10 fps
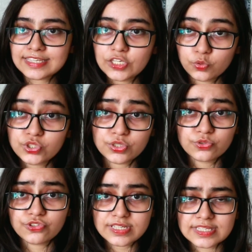is a
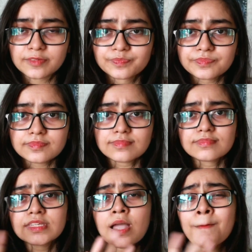huge risk.
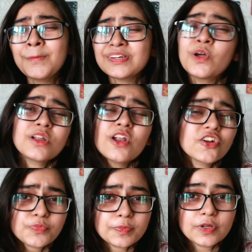But not a lot
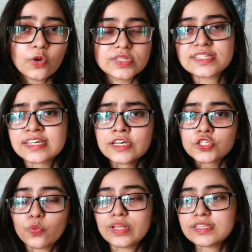of people know this.
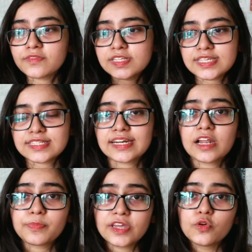So when someone says that
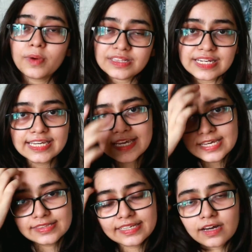I'll pay you monthly,
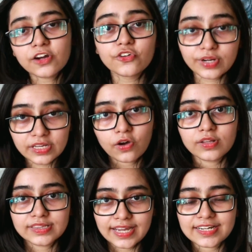they agree
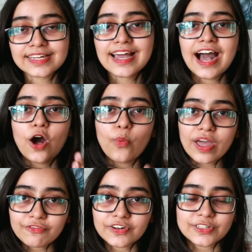on that.
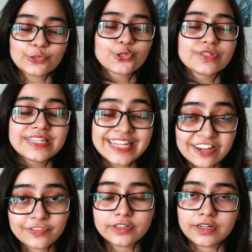However, you should
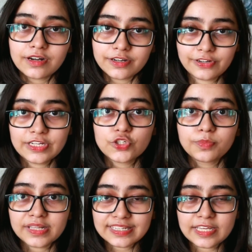never agree to
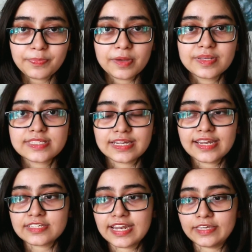monthly payments
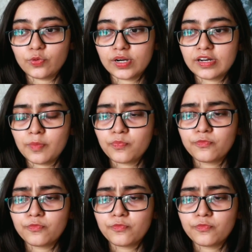unless like you are in a